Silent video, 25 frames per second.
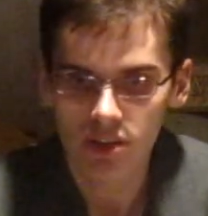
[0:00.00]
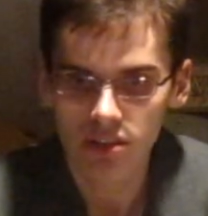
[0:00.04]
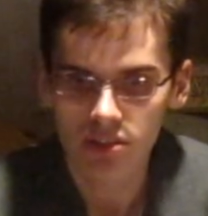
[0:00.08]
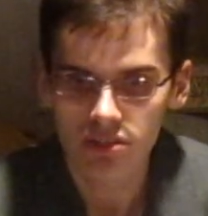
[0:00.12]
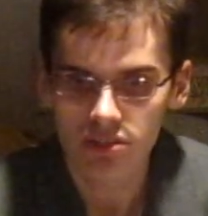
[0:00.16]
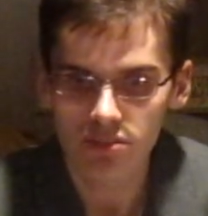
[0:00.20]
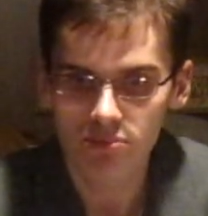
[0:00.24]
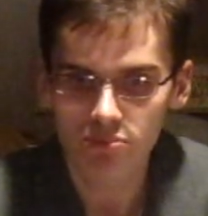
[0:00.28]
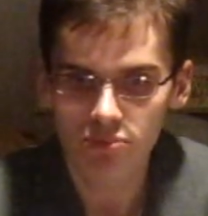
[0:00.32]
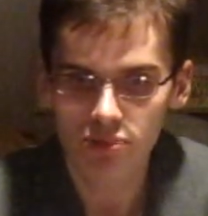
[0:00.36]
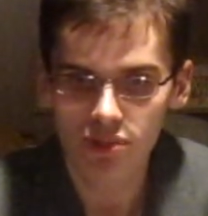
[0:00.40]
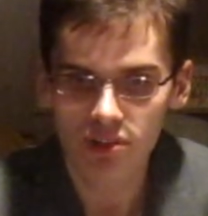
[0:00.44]

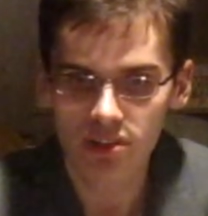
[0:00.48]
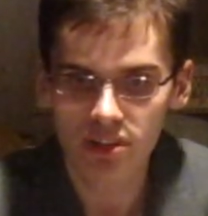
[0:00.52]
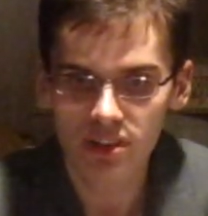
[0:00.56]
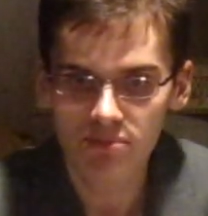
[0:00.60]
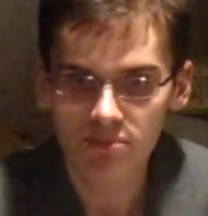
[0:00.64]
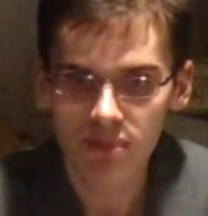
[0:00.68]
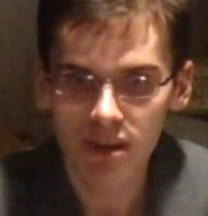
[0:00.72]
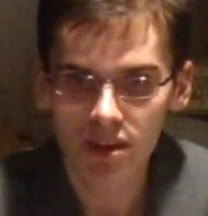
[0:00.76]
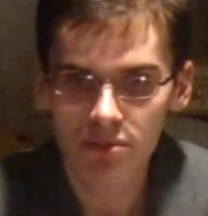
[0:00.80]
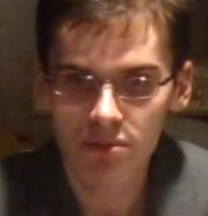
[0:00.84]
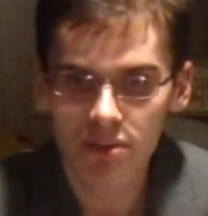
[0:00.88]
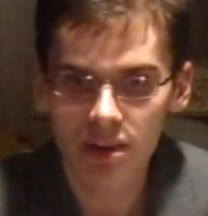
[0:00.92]
Supporting
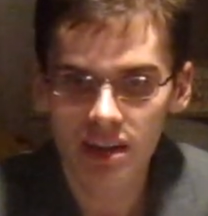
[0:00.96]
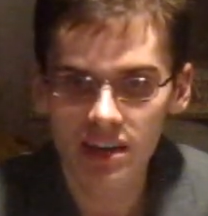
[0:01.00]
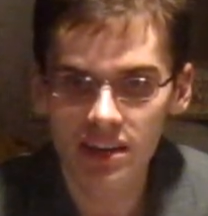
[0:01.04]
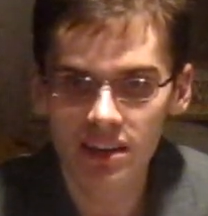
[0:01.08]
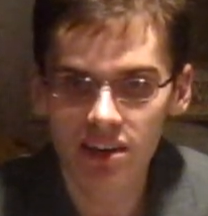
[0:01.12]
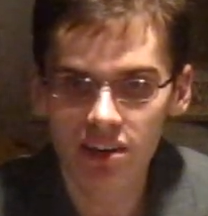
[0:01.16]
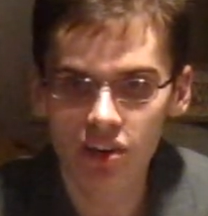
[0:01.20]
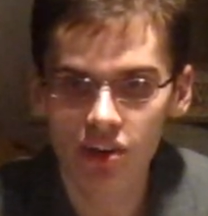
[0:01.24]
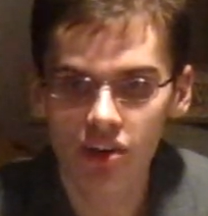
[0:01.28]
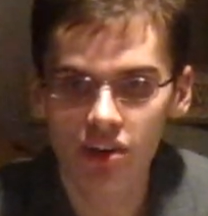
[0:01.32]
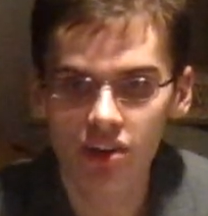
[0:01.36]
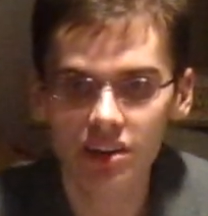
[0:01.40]
my
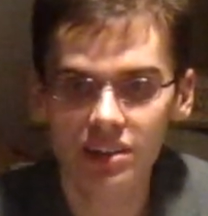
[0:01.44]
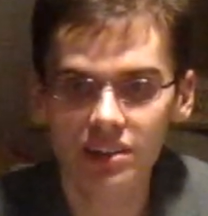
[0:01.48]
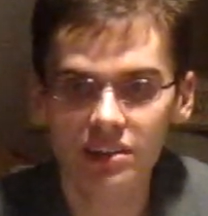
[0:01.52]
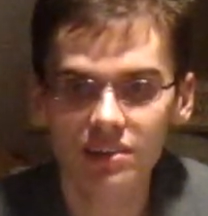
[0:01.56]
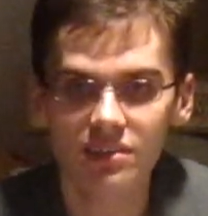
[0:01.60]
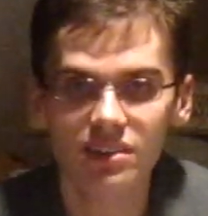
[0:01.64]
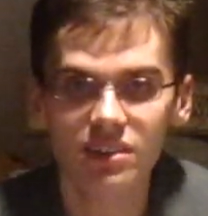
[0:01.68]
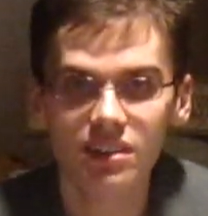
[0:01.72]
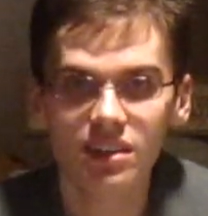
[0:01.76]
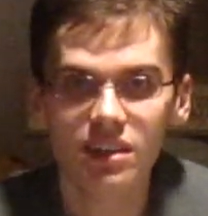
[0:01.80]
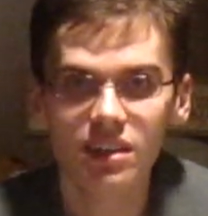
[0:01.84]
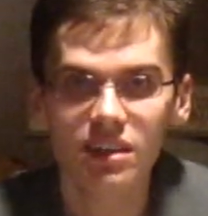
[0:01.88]
right
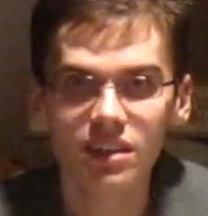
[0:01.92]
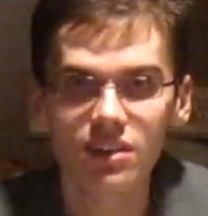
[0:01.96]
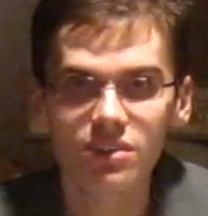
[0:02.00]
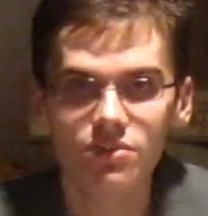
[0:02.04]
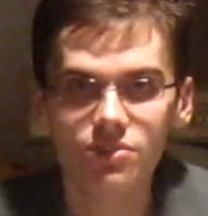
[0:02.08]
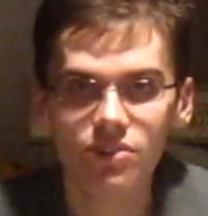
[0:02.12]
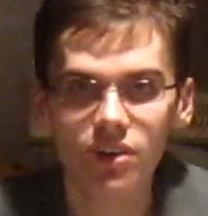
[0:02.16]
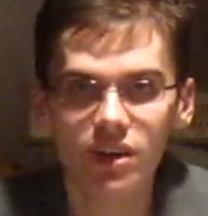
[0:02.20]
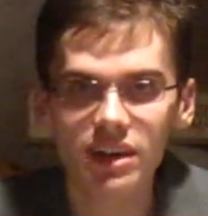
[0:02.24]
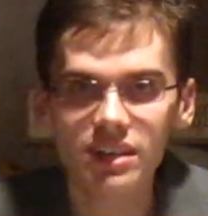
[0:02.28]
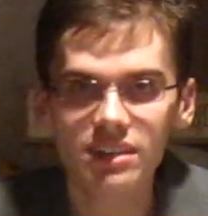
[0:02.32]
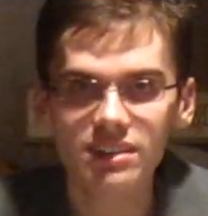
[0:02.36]
on,
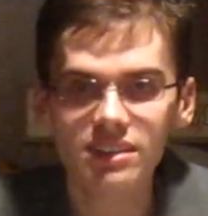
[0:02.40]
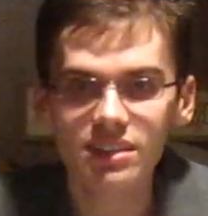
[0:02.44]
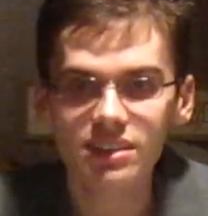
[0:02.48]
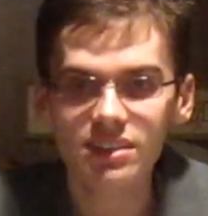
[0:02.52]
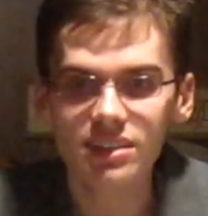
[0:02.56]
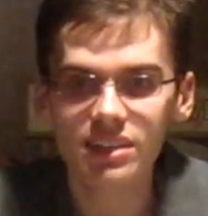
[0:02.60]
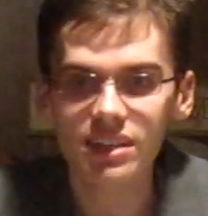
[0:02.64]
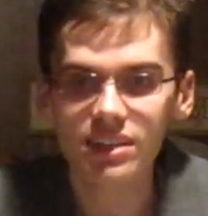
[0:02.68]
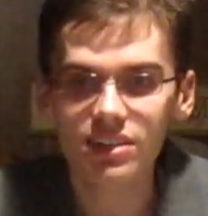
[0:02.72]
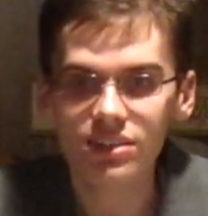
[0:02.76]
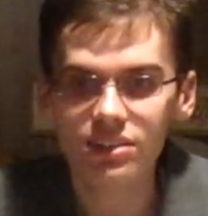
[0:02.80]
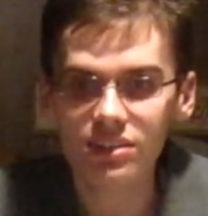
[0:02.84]
for I am the
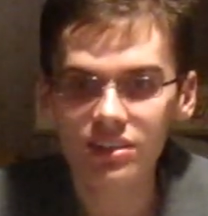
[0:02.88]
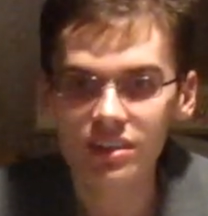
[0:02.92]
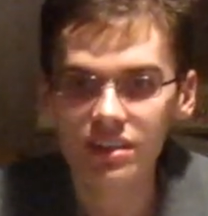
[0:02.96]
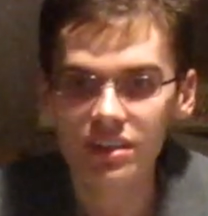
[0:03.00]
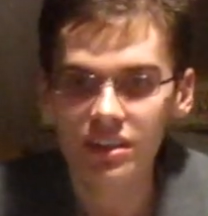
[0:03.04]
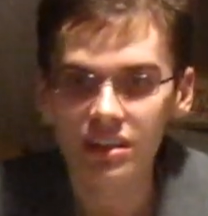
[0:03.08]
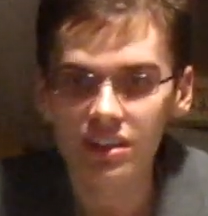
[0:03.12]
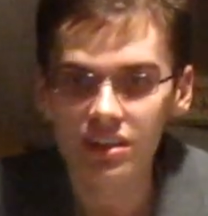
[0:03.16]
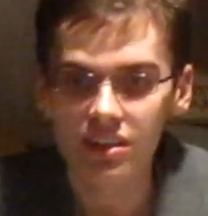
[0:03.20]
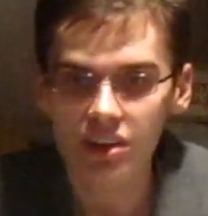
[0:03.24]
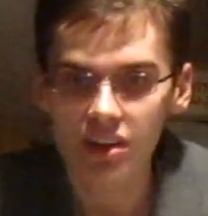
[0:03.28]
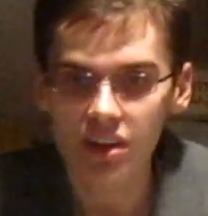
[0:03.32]

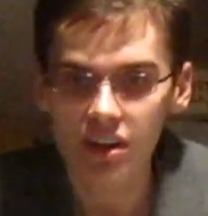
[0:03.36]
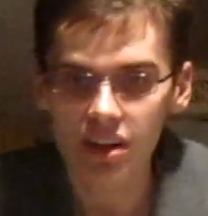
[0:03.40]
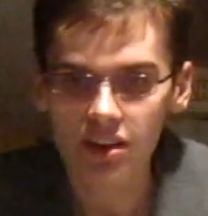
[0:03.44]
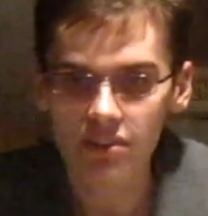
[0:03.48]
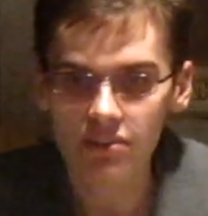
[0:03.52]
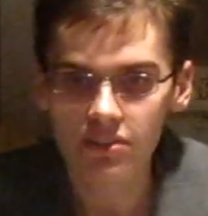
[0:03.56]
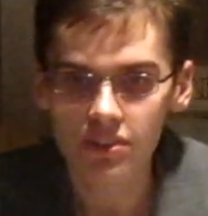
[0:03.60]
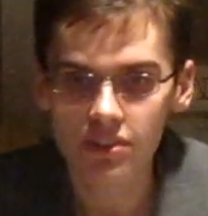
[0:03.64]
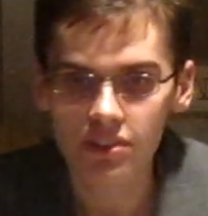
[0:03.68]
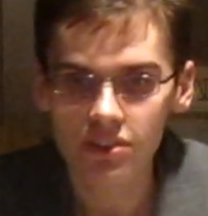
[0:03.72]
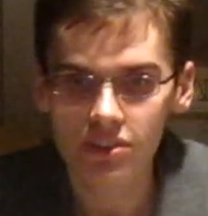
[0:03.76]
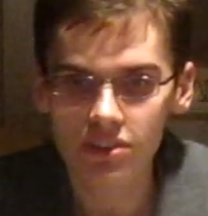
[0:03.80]
leader
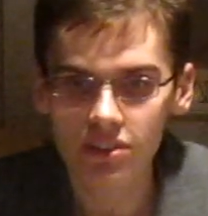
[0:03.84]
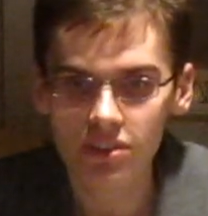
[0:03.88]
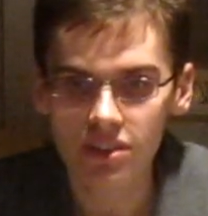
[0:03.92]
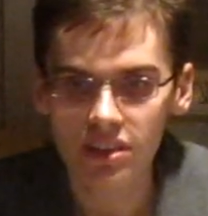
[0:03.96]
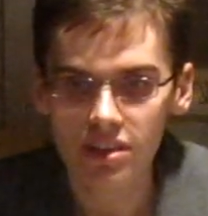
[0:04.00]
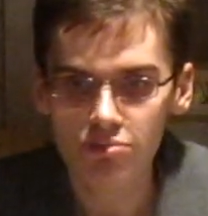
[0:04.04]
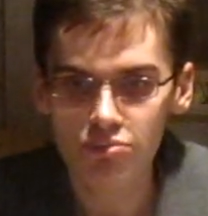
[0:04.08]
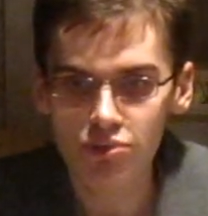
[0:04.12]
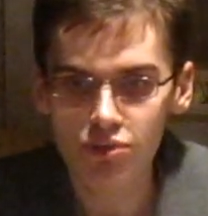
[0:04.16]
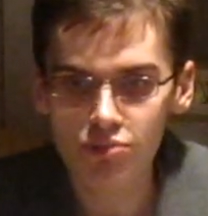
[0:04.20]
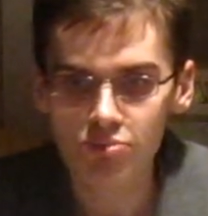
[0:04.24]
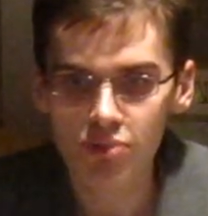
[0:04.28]
of the
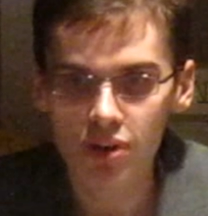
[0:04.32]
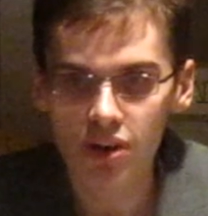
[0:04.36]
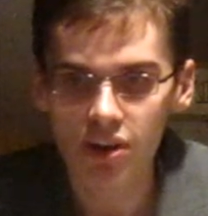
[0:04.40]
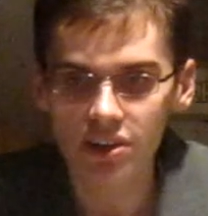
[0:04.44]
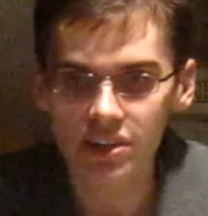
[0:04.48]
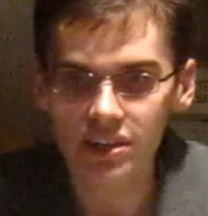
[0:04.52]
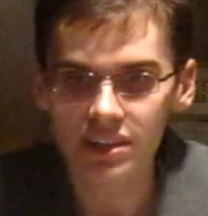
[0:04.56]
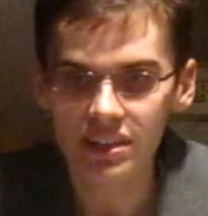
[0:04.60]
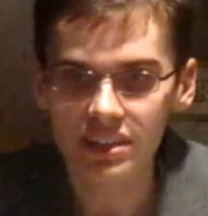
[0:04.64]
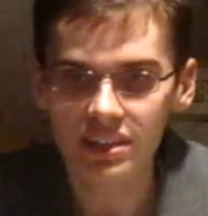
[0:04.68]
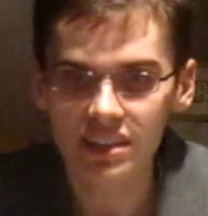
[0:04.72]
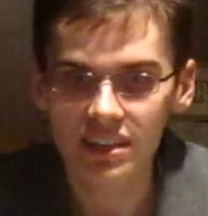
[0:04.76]
Liberal
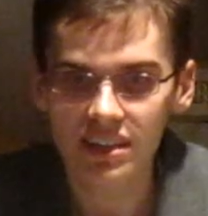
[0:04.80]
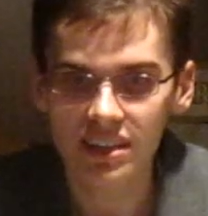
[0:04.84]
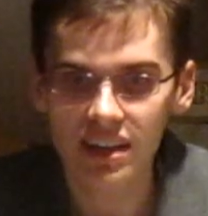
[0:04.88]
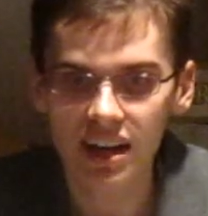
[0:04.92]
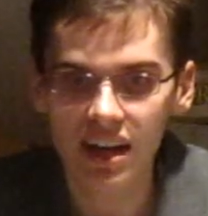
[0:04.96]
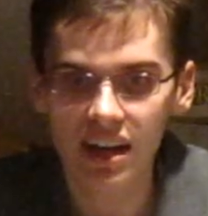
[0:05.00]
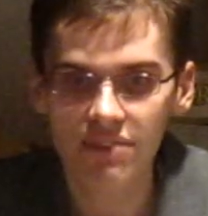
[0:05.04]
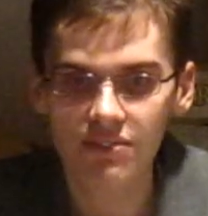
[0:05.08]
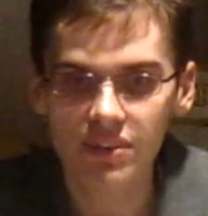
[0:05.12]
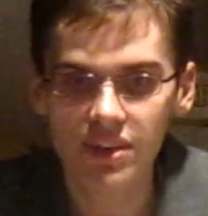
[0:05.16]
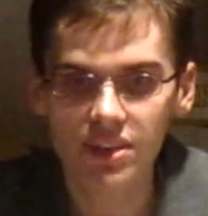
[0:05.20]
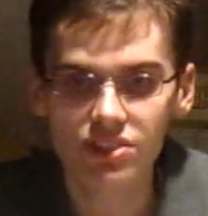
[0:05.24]
Party,
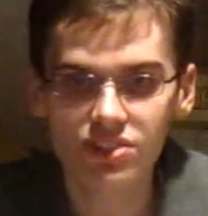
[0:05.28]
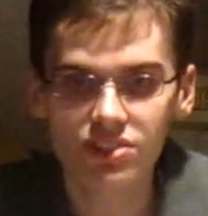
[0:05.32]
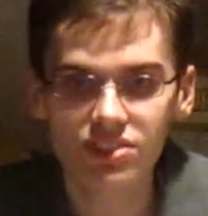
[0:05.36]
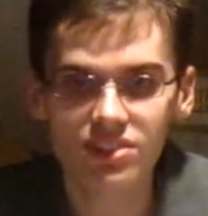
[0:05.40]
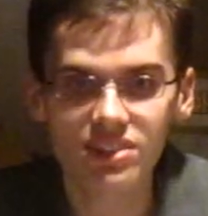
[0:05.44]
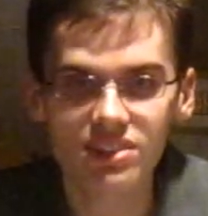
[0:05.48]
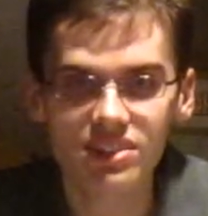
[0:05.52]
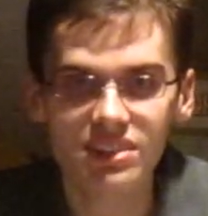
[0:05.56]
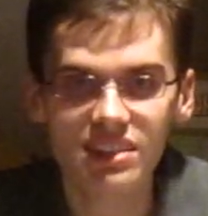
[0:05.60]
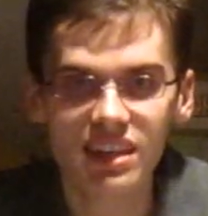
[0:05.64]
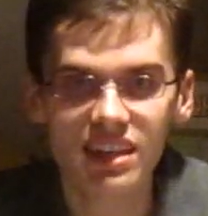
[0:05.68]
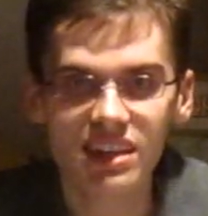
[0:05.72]
I venture
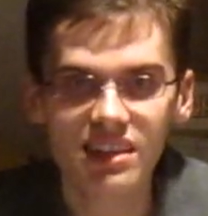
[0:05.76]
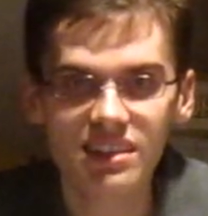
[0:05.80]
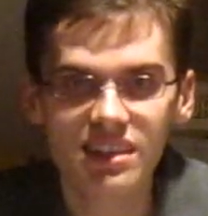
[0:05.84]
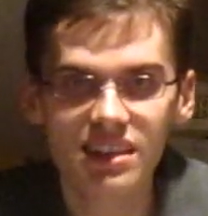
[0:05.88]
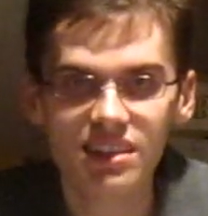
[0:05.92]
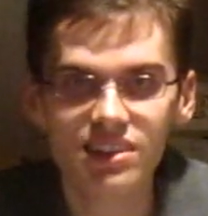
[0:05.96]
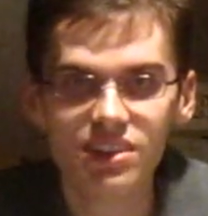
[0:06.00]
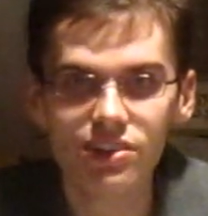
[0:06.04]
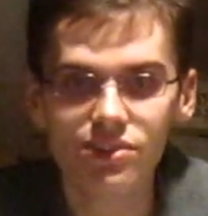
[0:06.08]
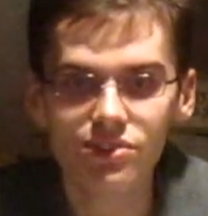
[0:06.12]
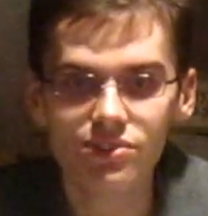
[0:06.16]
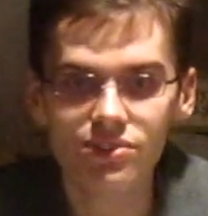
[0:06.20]
to say
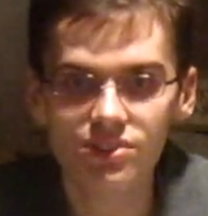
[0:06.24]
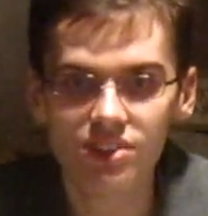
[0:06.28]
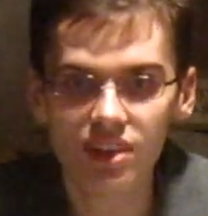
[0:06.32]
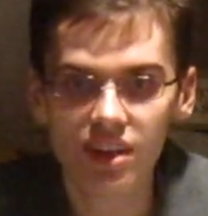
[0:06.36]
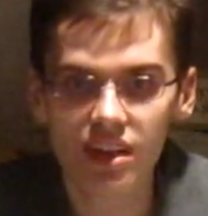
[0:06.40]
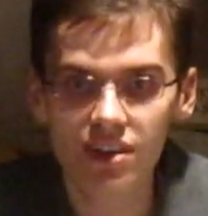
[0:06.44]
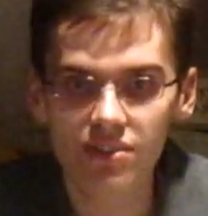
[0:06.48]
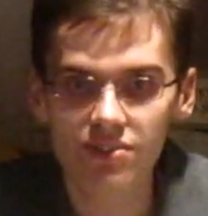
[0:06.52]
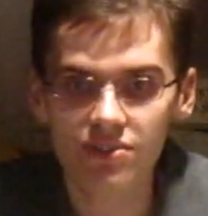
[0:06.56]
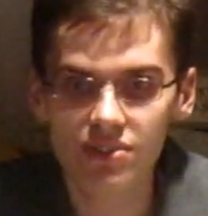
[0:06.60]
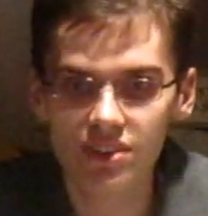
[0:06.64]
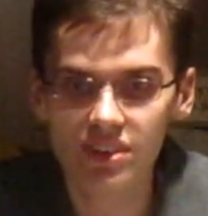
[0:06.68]
that no
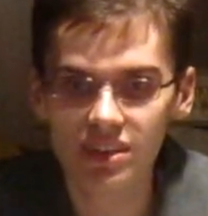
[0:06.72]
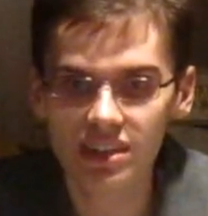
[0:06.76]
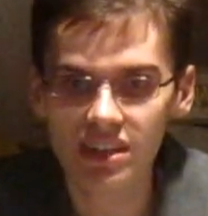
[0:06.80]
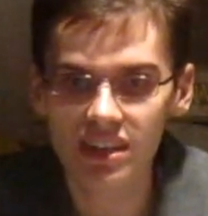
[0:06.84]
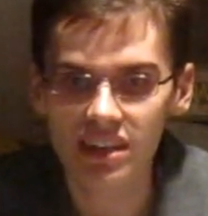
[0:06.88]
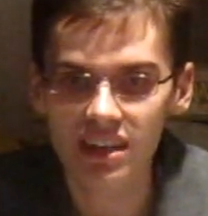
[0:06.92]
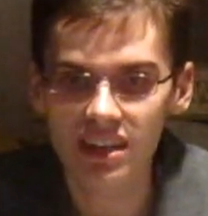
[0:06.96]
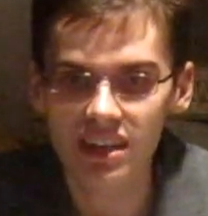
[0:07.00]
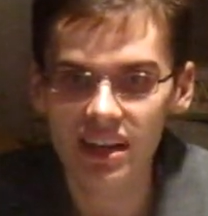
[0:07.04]
sovereign